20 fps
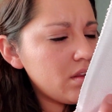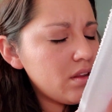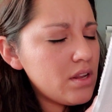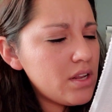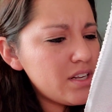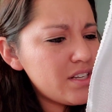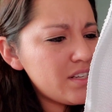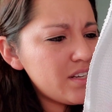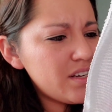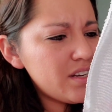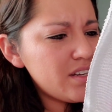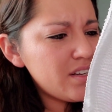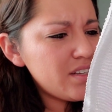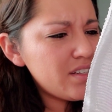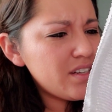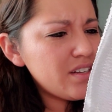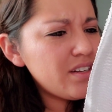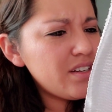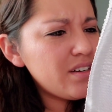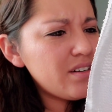there's
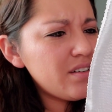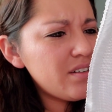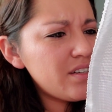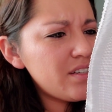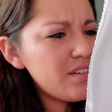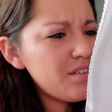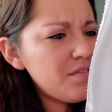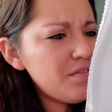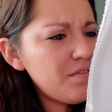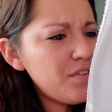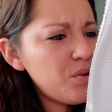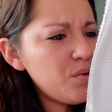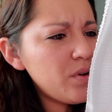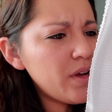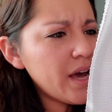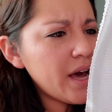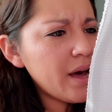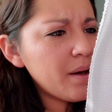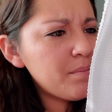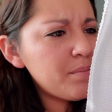a few
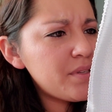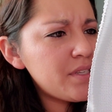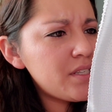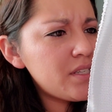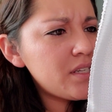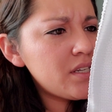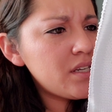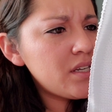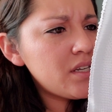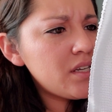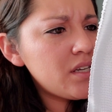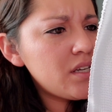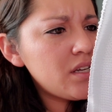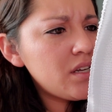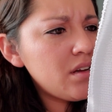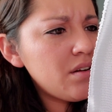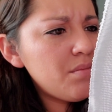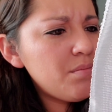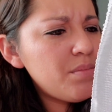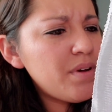gaps,
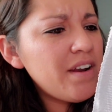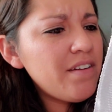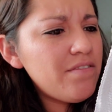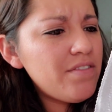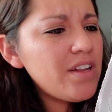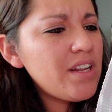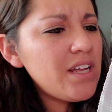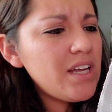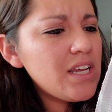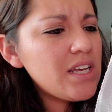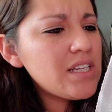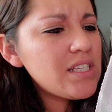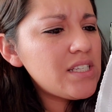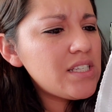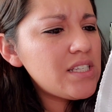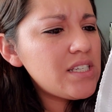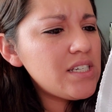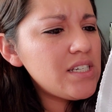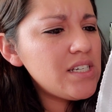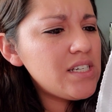but I feel like it's
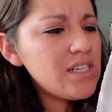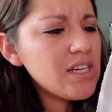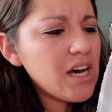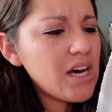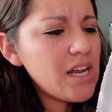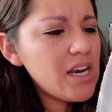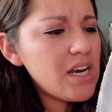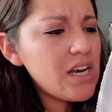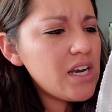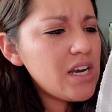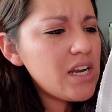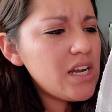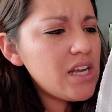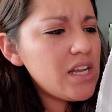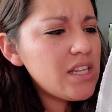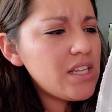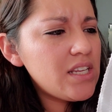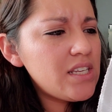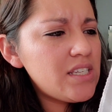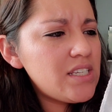done,
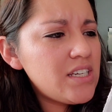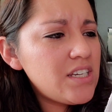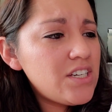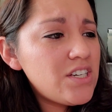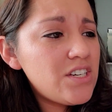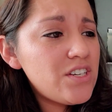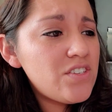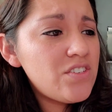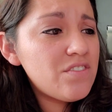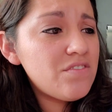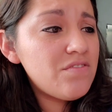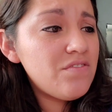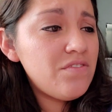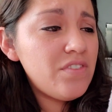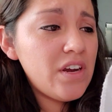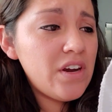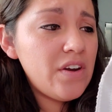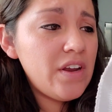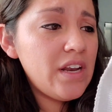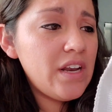and the stitches are
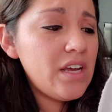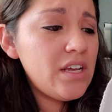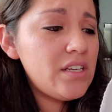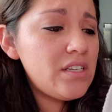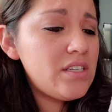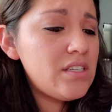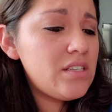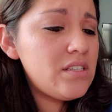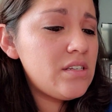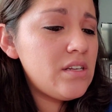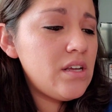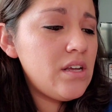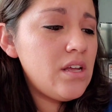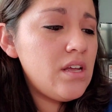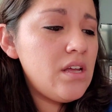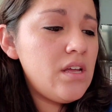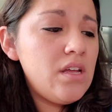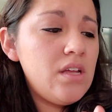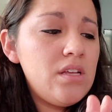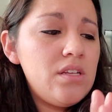very nice.
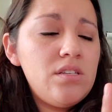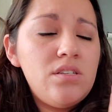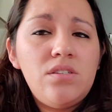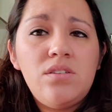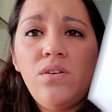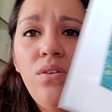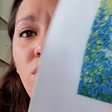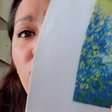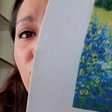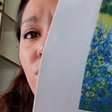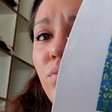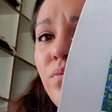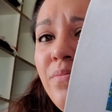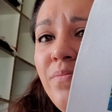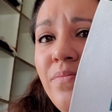So